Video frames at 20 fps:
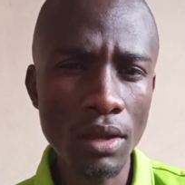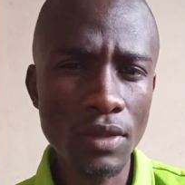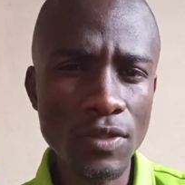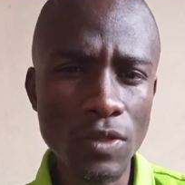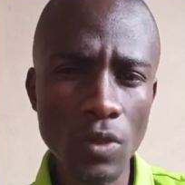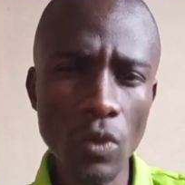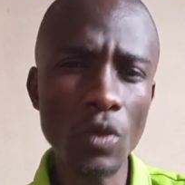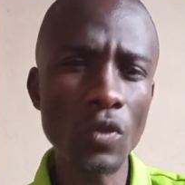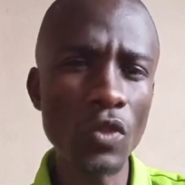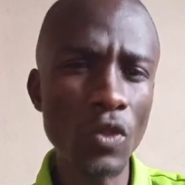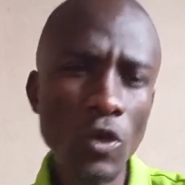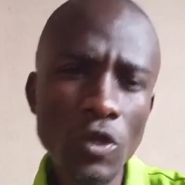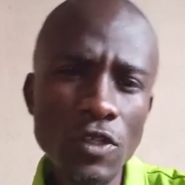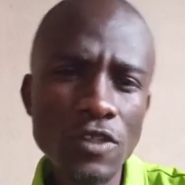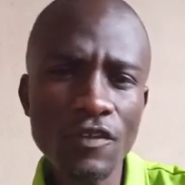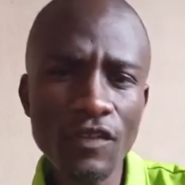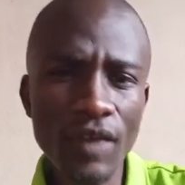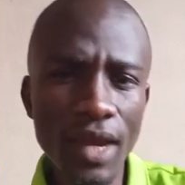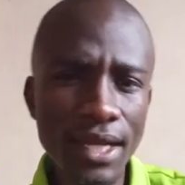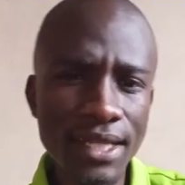So
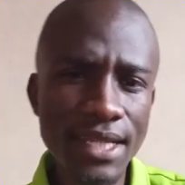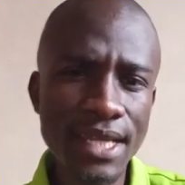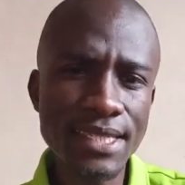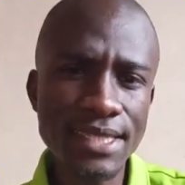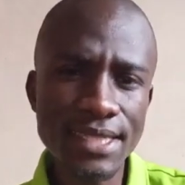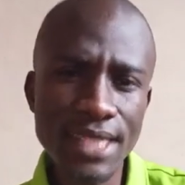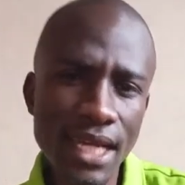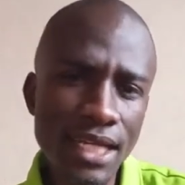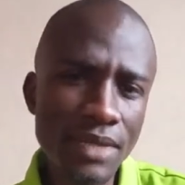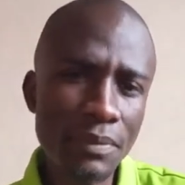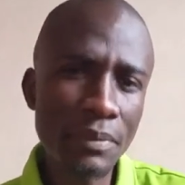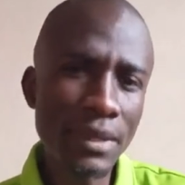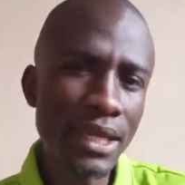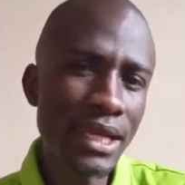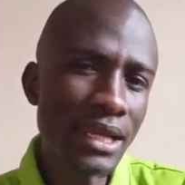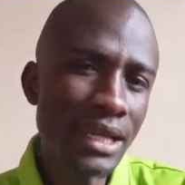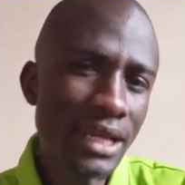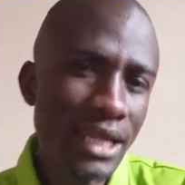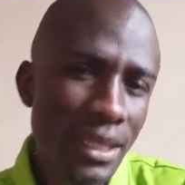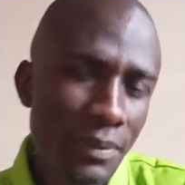those factors that
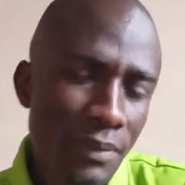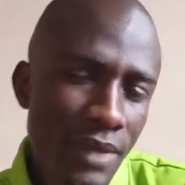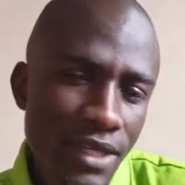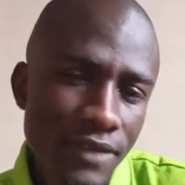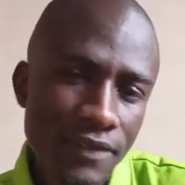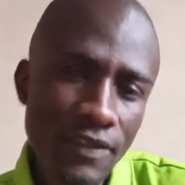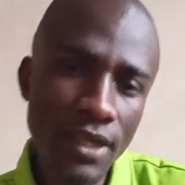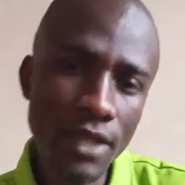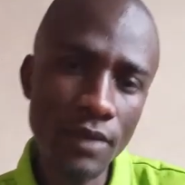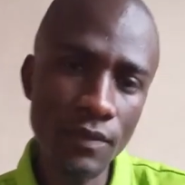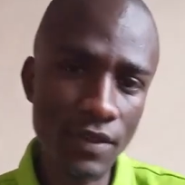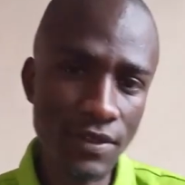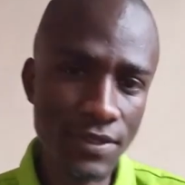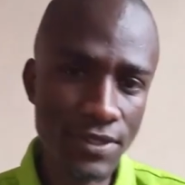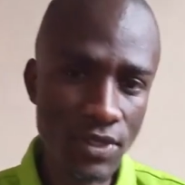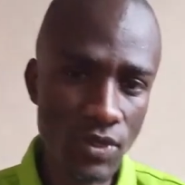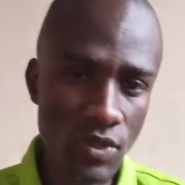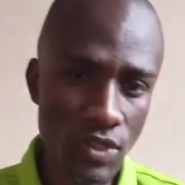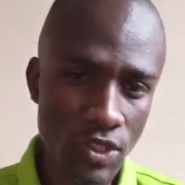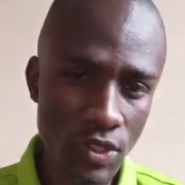may limit the
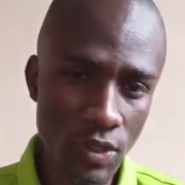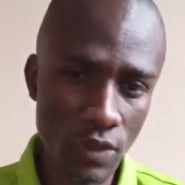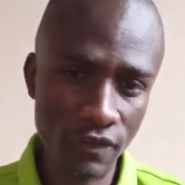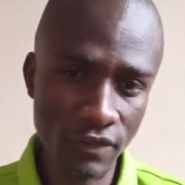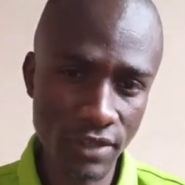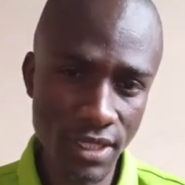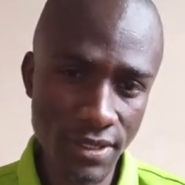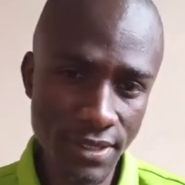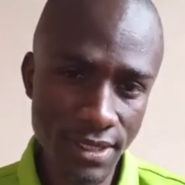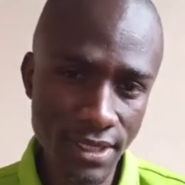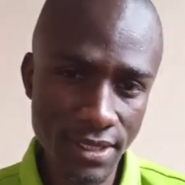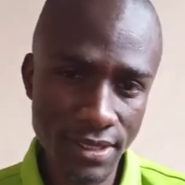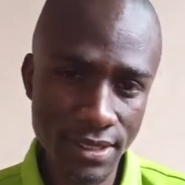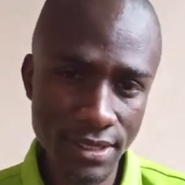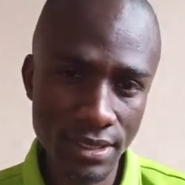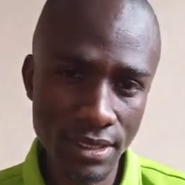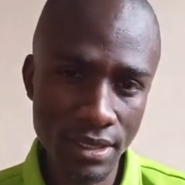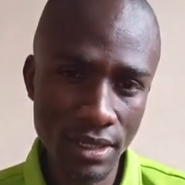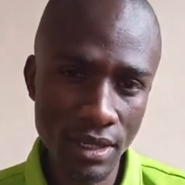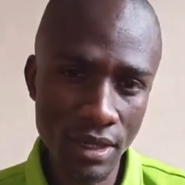administration of
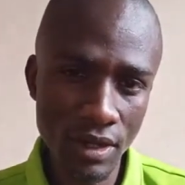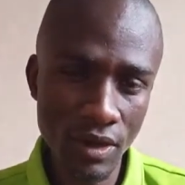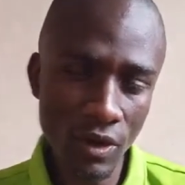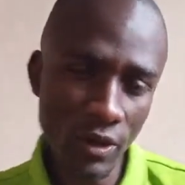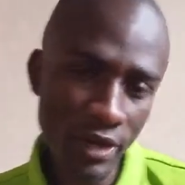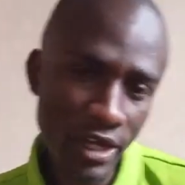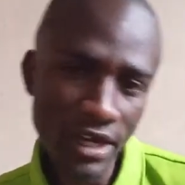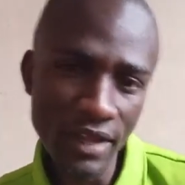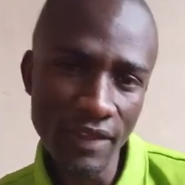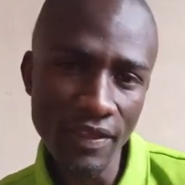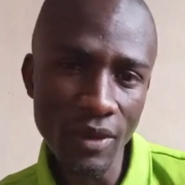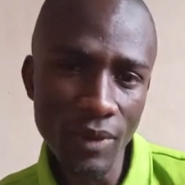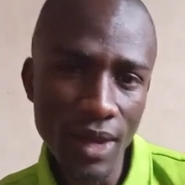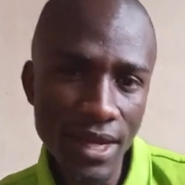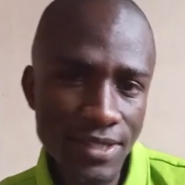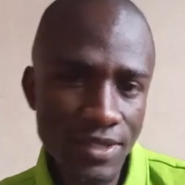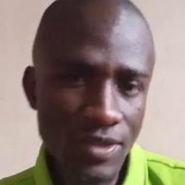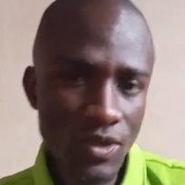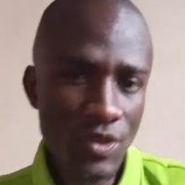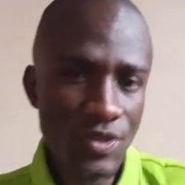justice, or in other
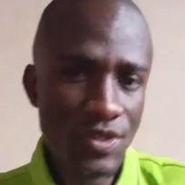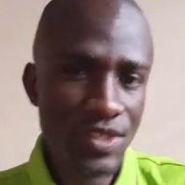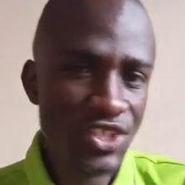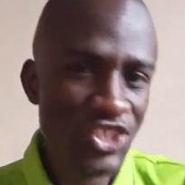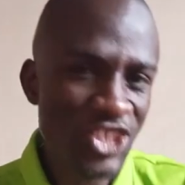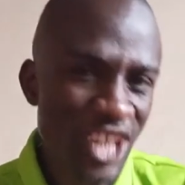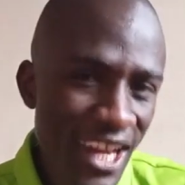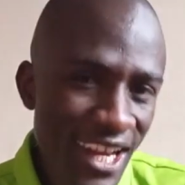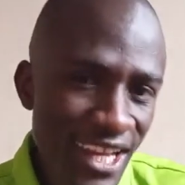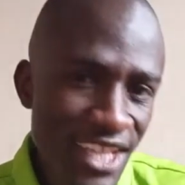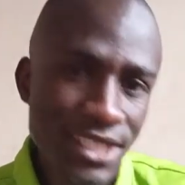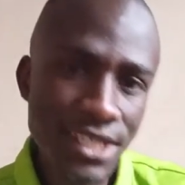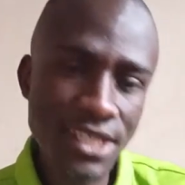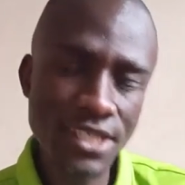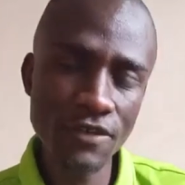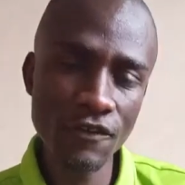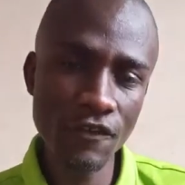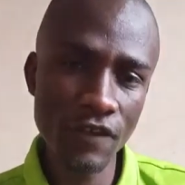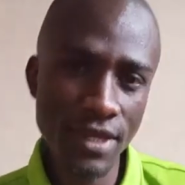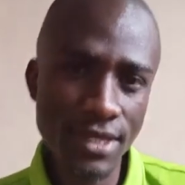words, those
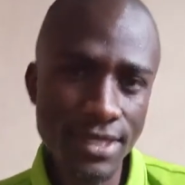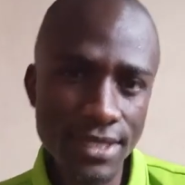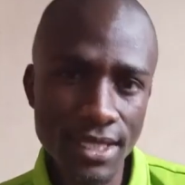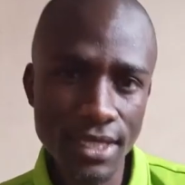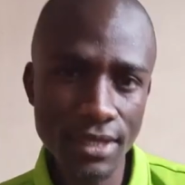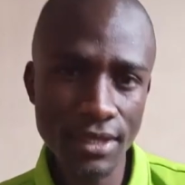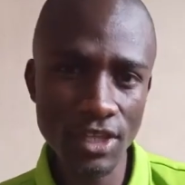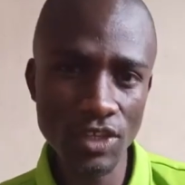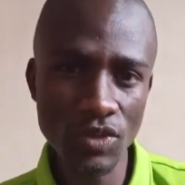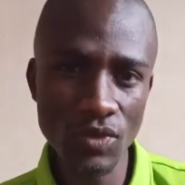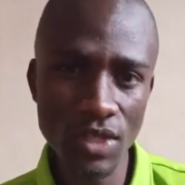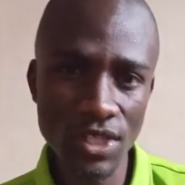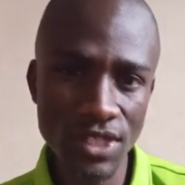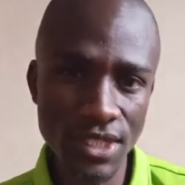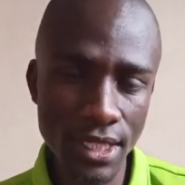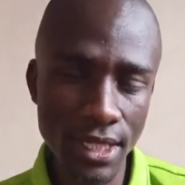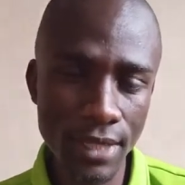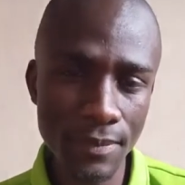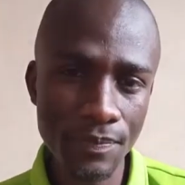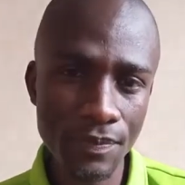challenges facing the
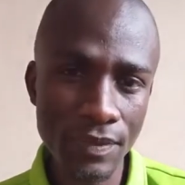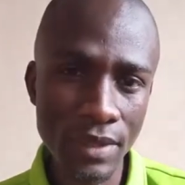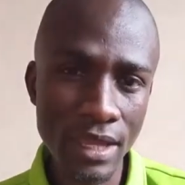judiciary,